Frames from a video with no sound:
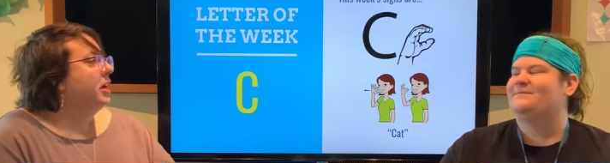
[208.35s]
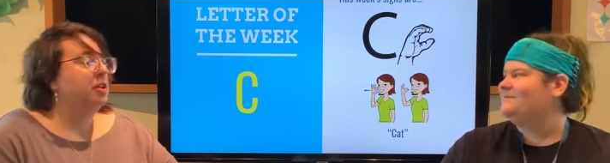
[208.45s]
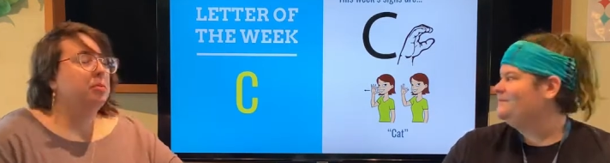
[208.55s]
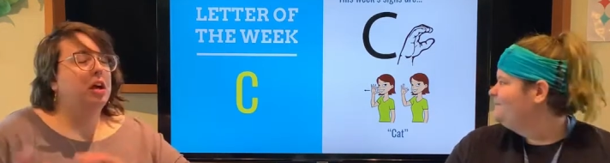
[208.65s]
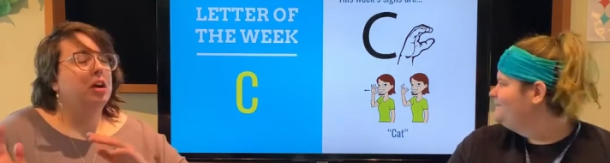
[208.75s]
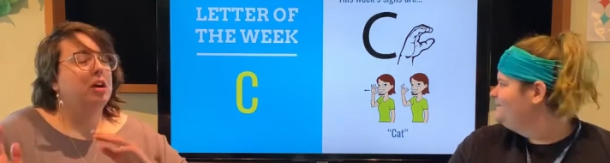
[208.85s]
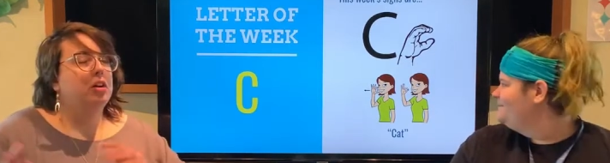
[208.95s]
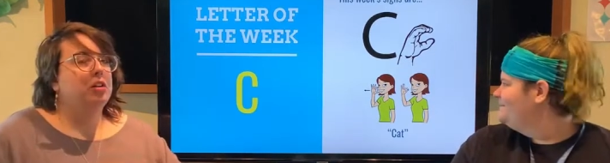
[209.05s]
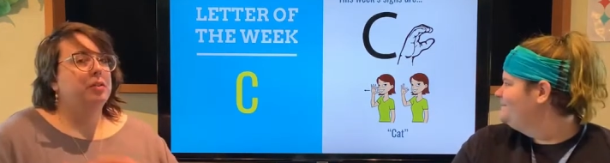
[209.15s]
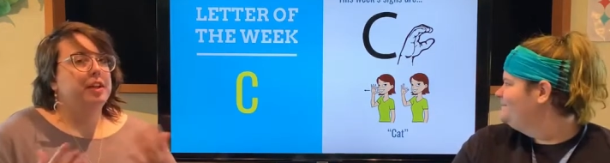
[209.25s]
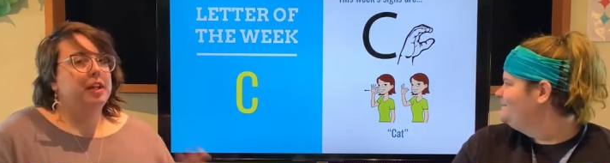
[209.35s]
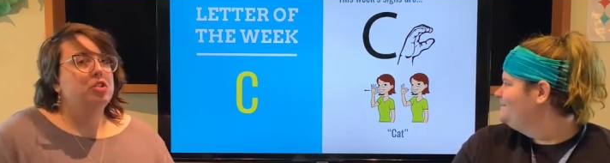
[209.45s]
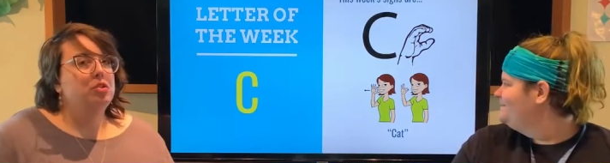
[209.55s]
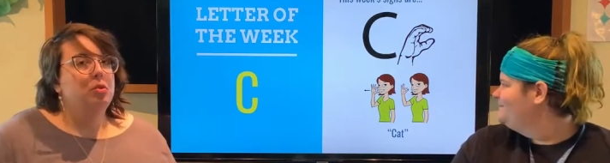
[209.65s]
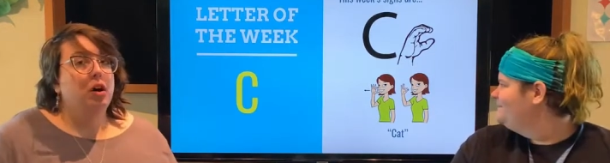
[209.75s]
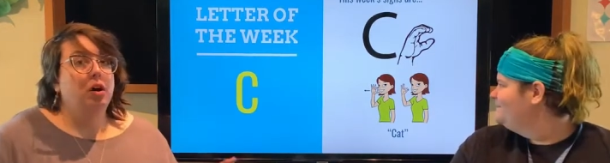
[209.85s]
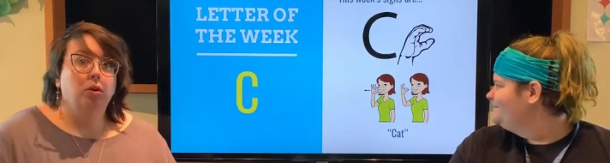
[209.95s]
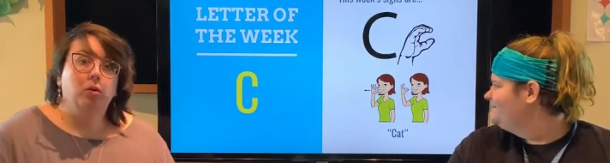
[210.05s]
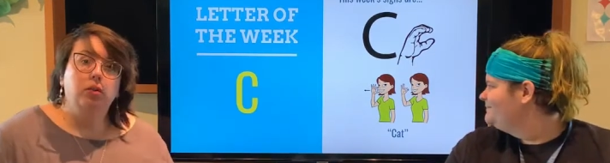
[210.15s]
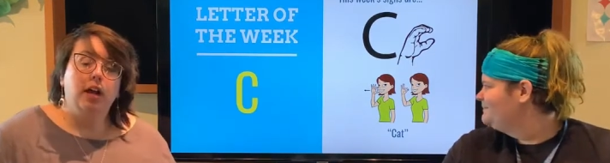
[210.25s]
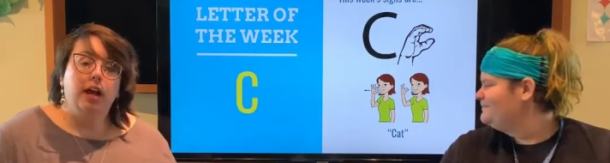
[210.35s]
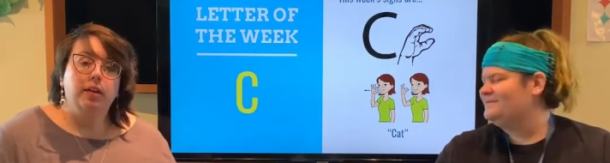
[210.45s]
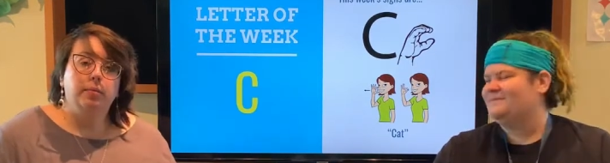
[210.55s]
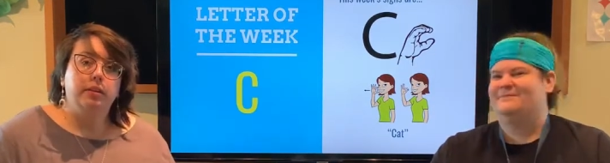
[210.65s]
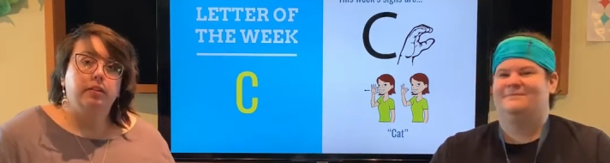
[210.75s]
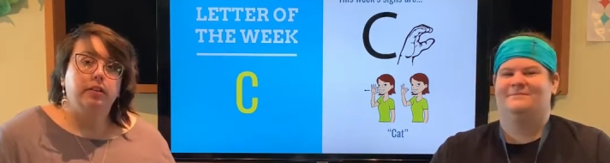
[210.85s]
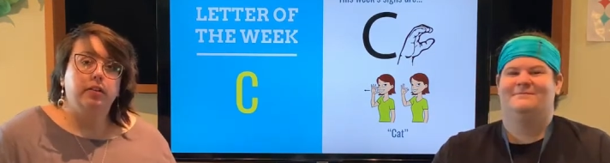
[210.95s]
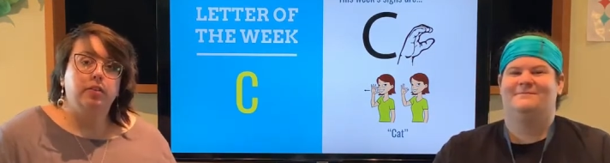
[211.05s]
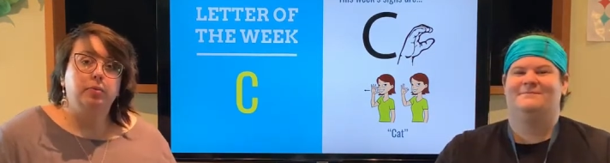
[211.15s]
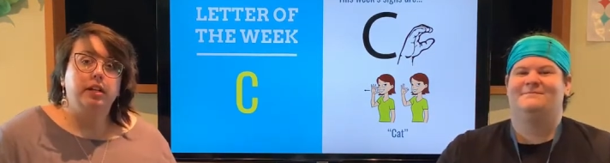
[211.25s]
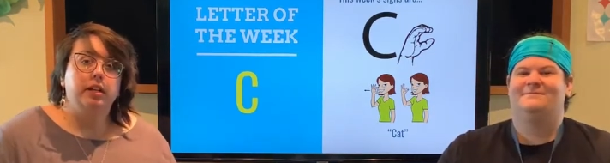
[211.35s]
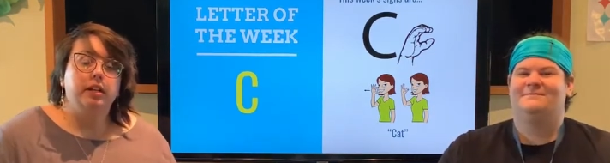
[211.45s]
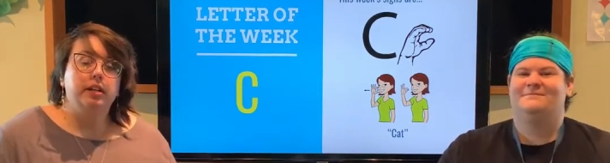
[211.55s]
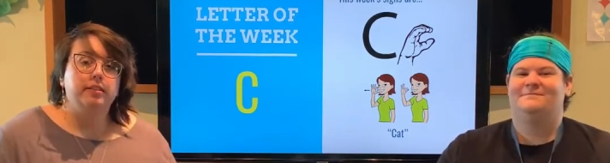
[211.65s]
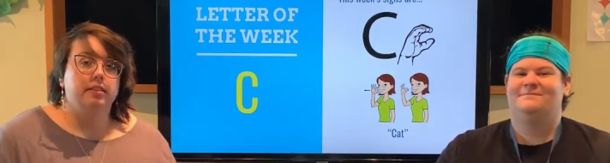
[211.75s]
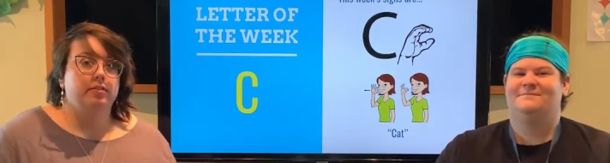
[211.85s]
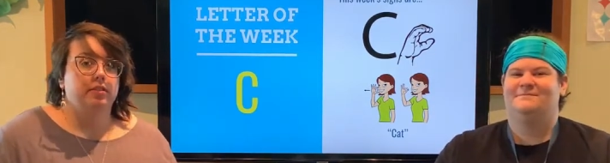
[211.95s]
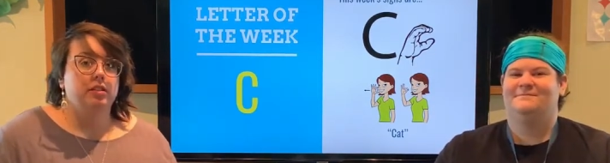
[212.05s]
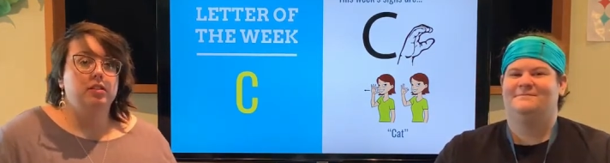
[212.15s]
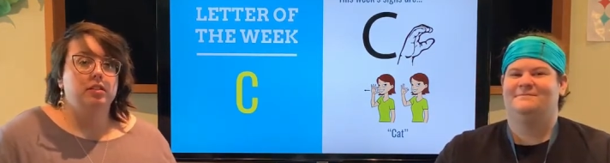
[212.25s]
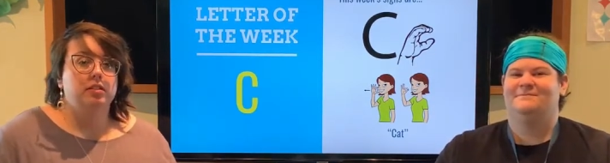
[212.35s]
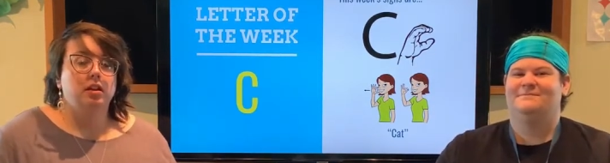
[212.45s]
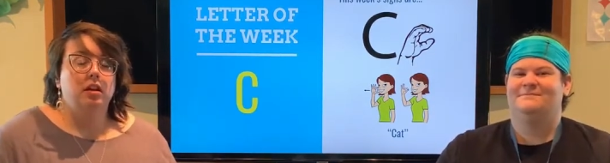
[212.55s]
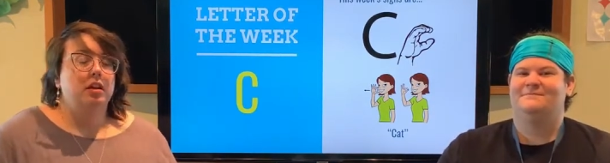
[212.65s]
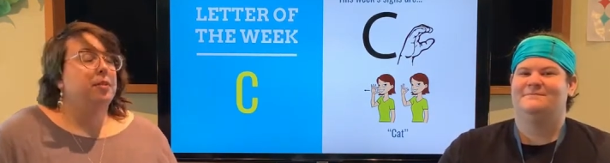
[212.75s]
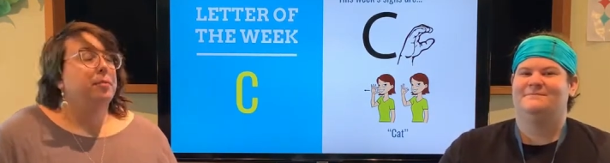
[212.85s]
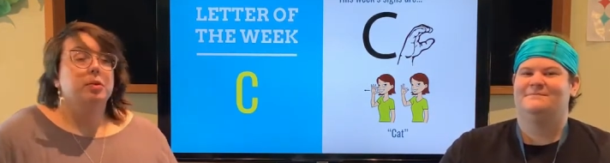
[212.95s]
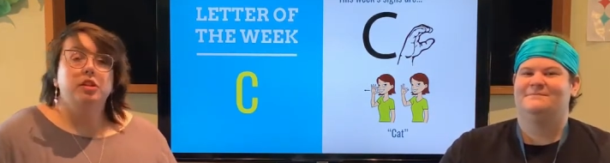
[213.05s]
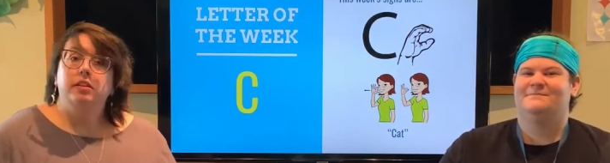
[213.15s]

Speaker 1: And while we can't do a whole lot with the letter of the week as infants, we